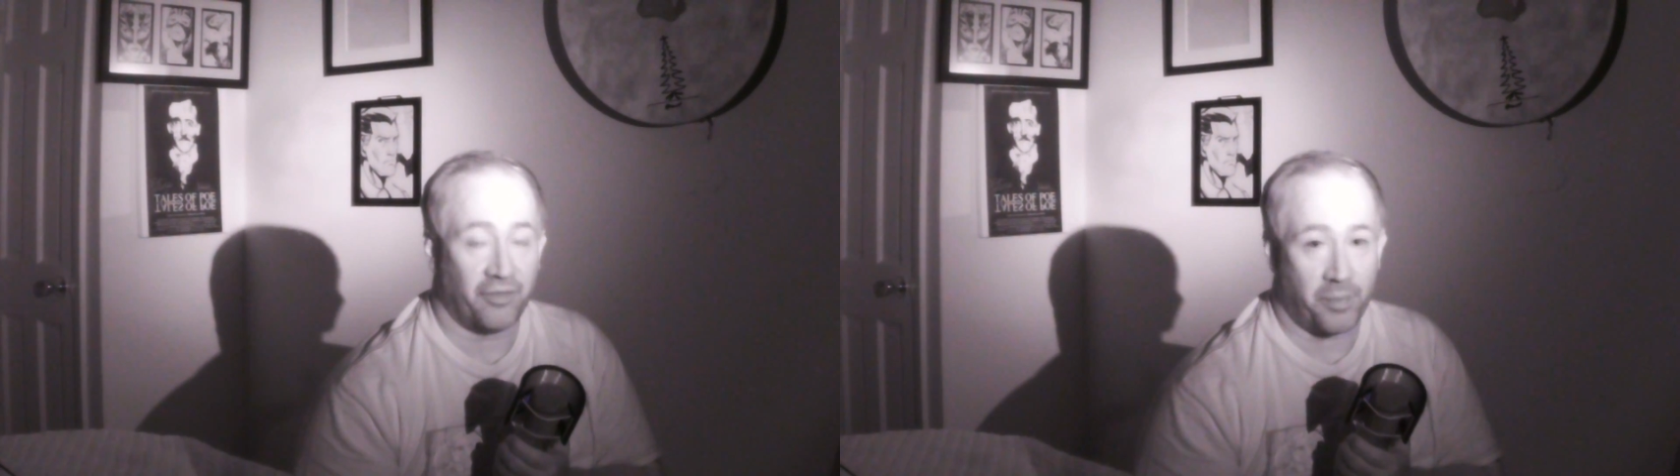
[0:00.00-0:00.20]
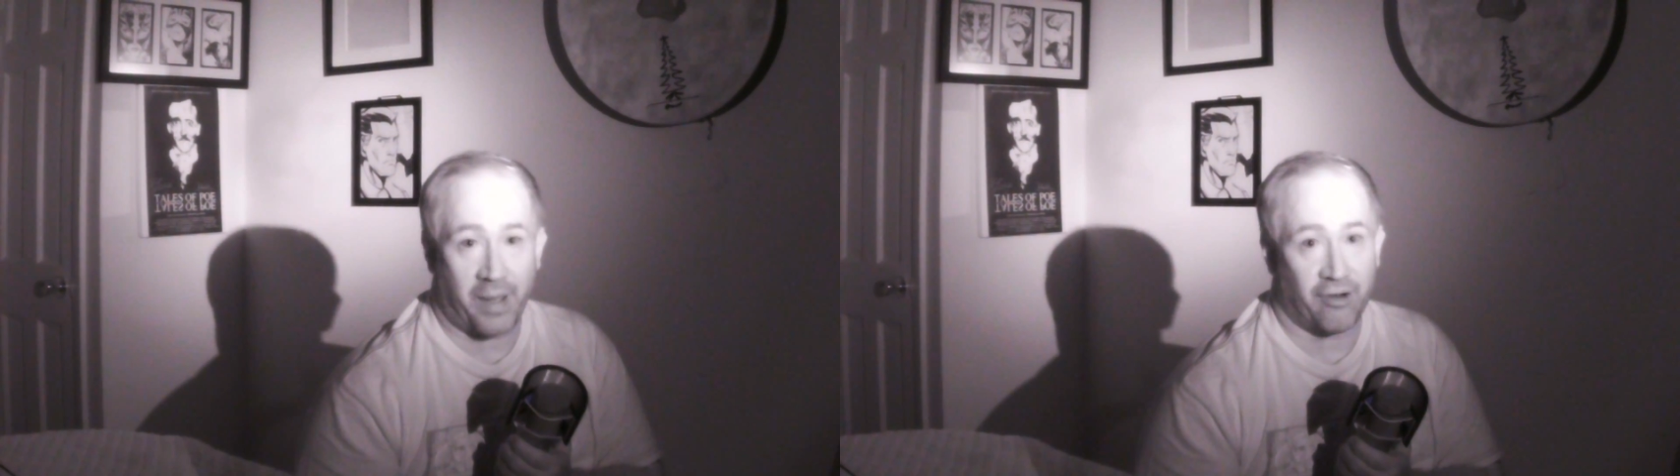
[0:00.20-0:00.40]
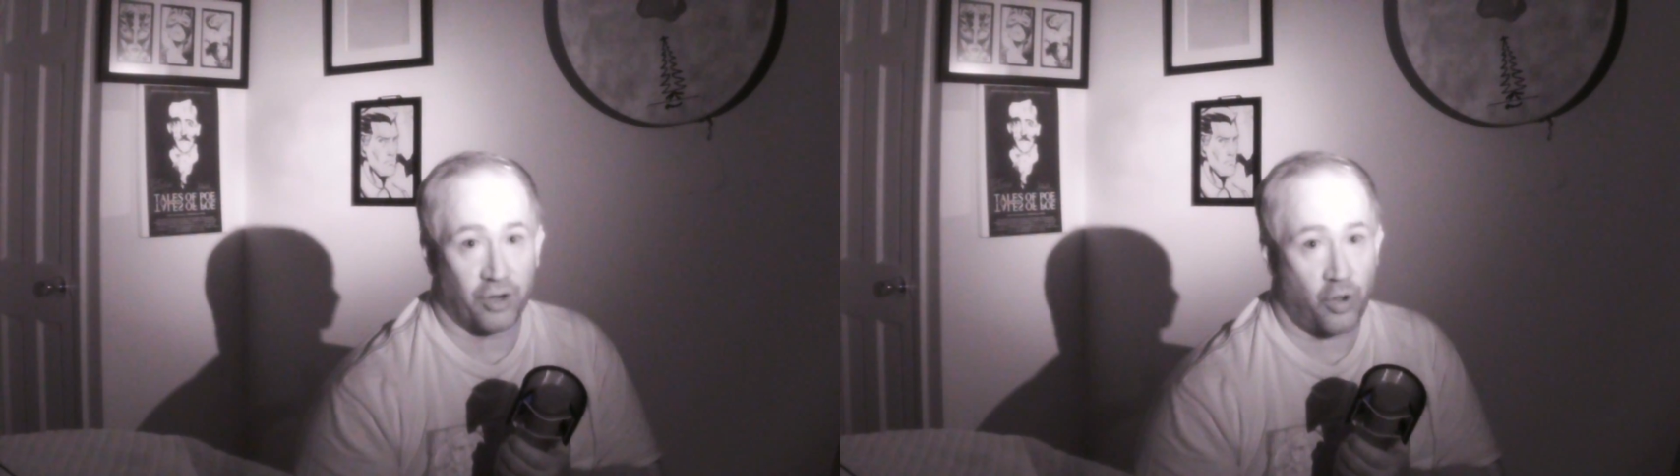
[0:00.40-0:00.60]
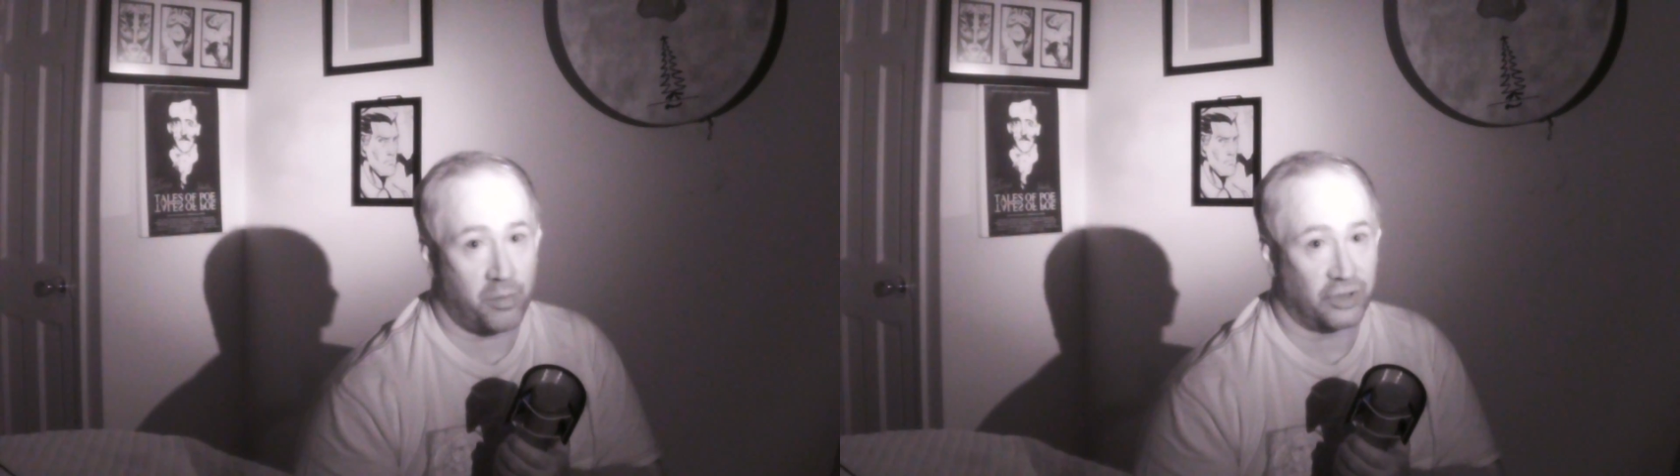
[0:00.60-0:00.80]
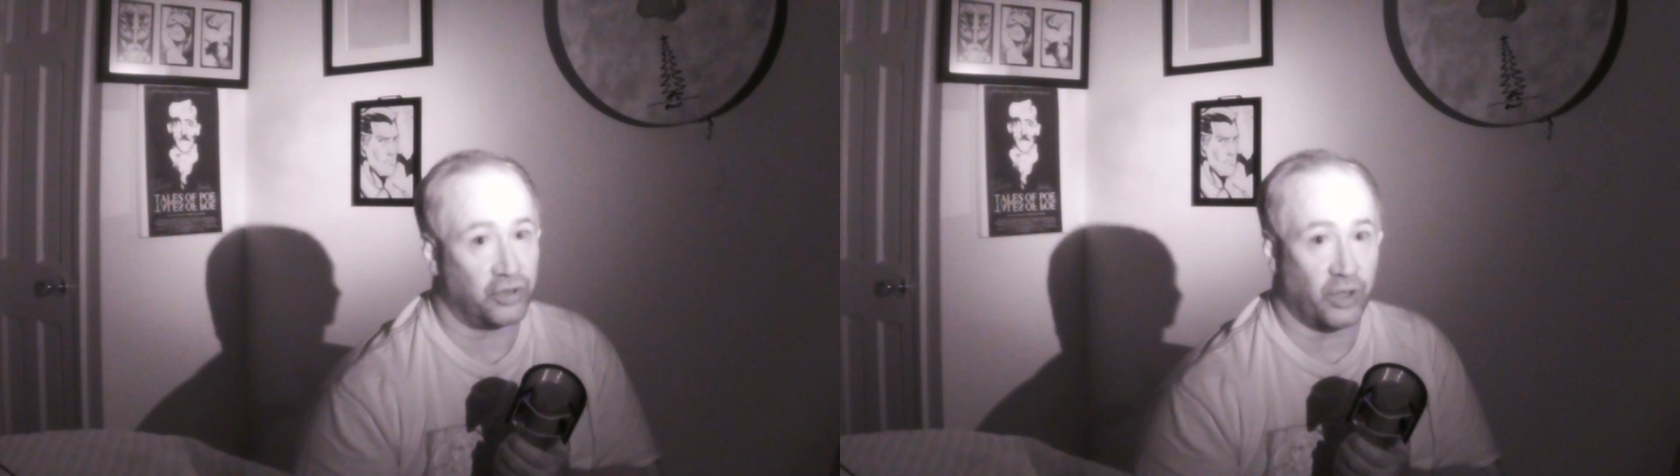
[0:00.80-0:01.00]
the
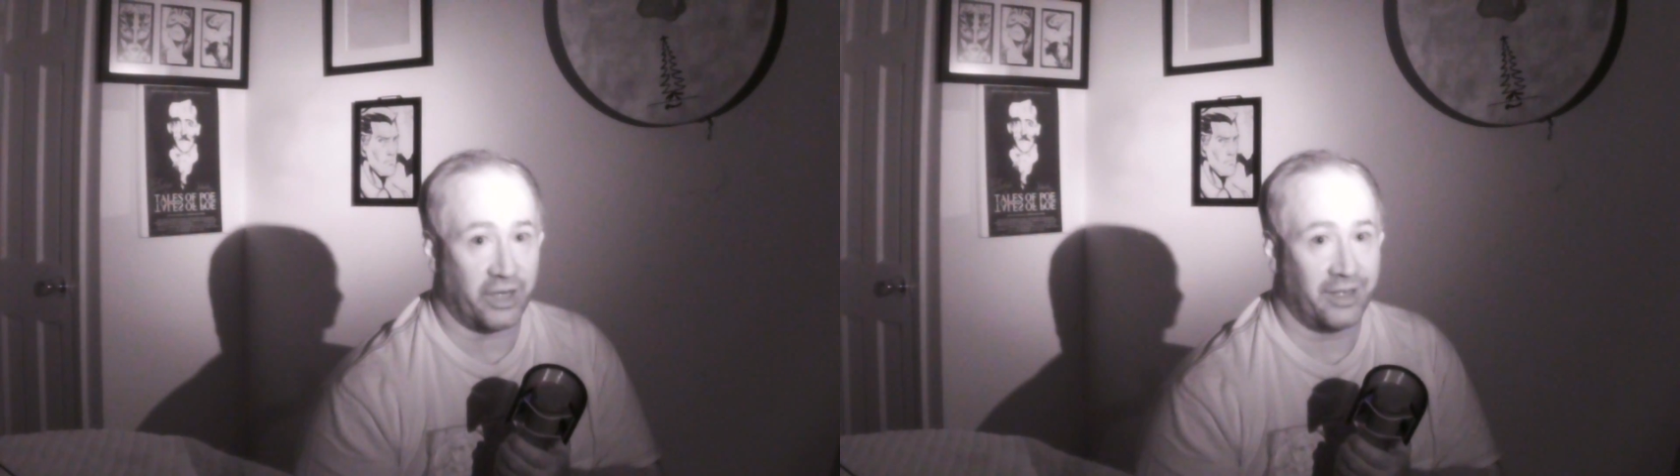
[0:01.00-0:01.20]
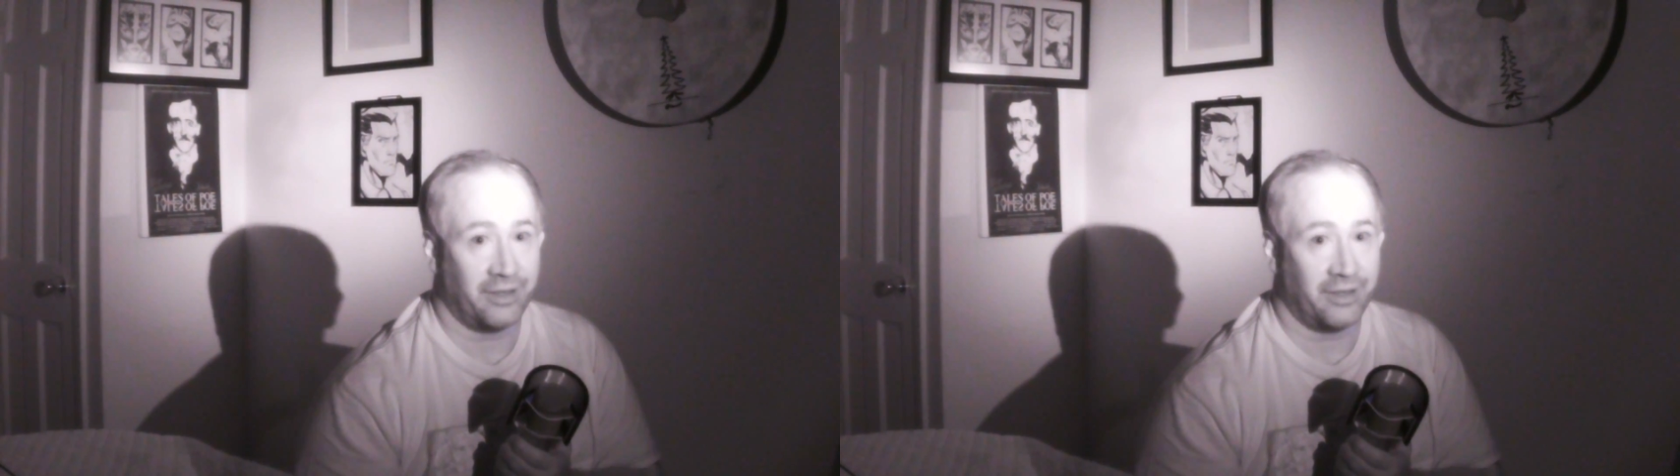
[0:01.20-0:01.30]
paranormal sort.